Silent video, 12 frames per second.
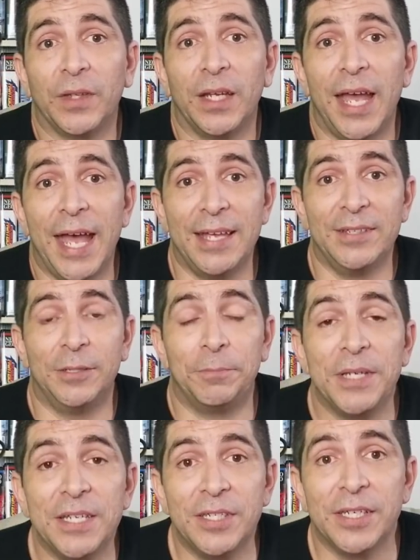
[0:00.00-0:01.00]
as the
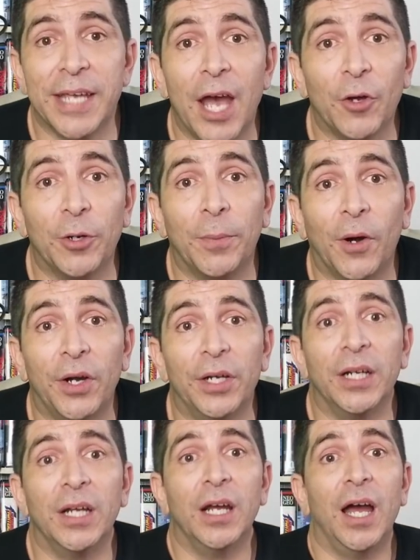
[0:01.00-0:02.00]
PC counterpart.
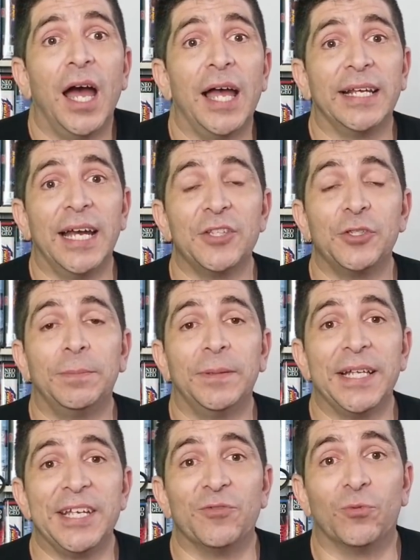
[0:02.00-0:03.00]
I got to
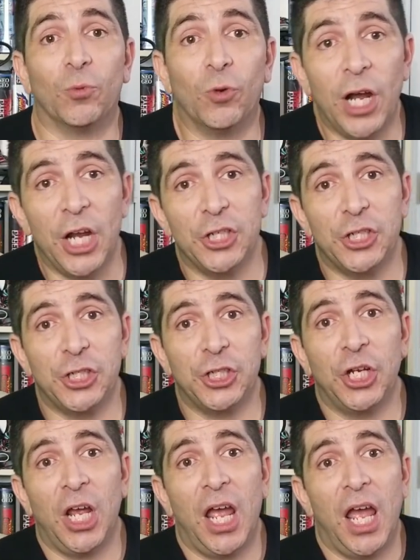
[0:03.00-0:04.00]
play Rush
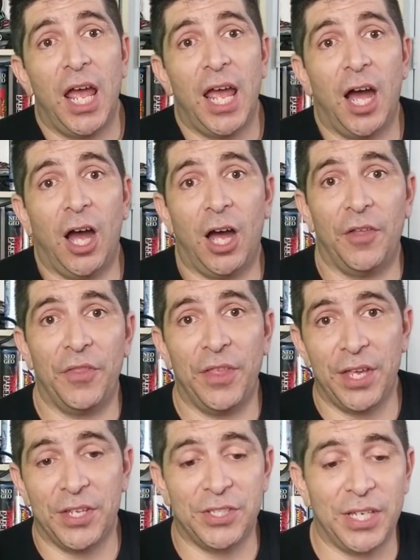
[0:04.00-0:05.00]
on
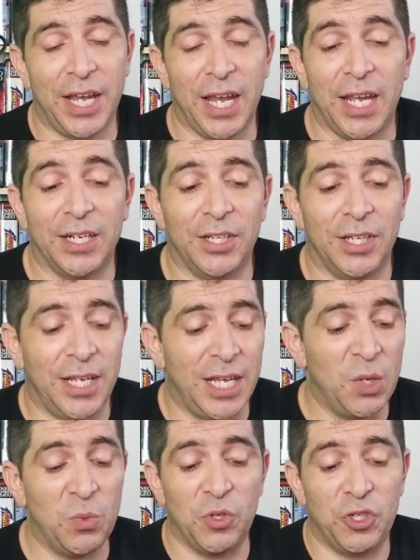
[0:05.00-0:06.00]
this, and
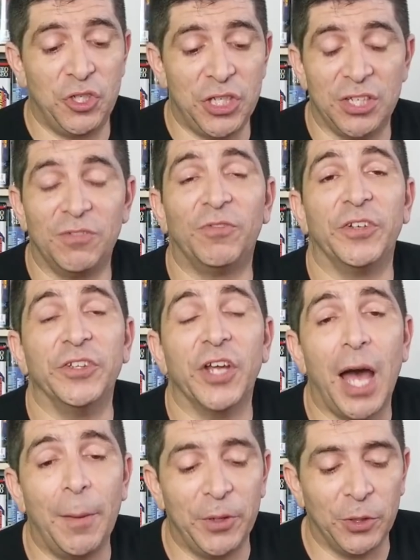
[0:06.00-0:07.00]
it was just
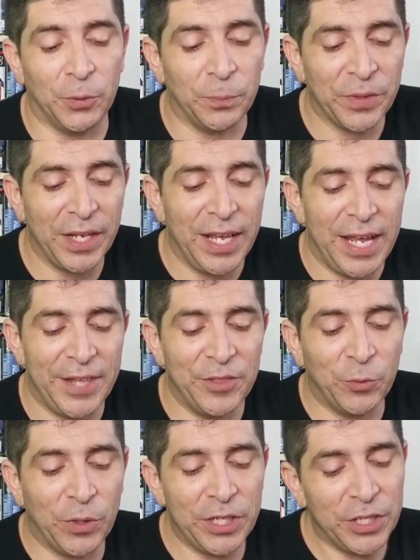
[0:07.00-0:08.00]
phenomenal.
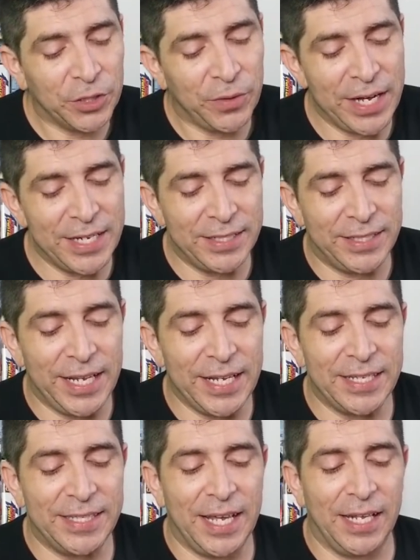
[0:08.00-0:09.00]
And one of the greatest
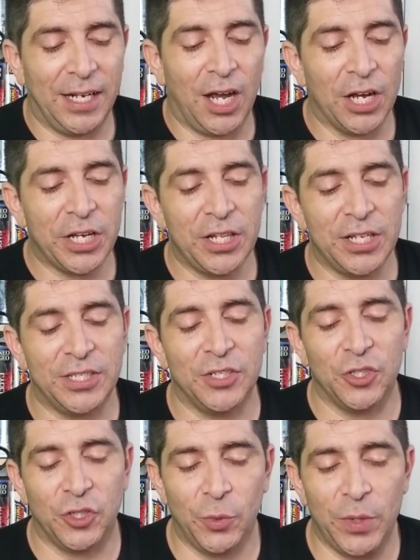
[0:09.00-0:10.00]
things that Oculus
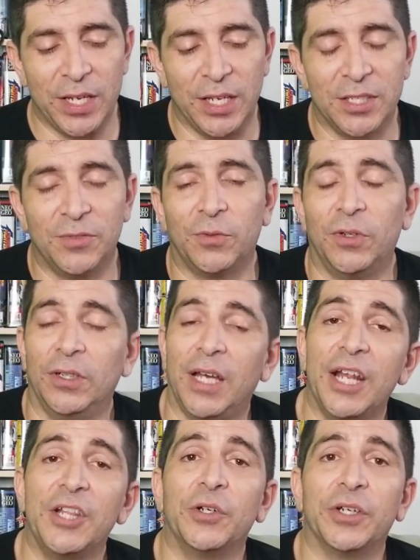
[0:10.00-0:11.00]
is doing is, for a
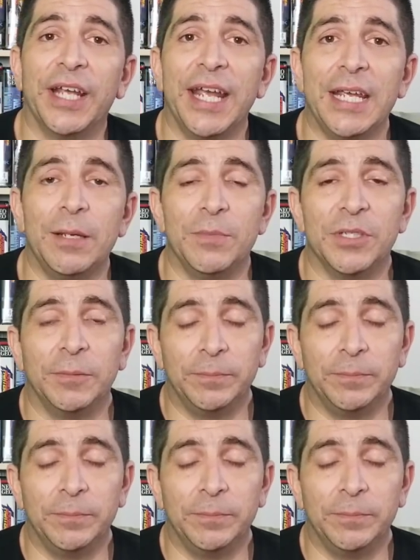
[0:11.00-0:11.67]
lot of their games,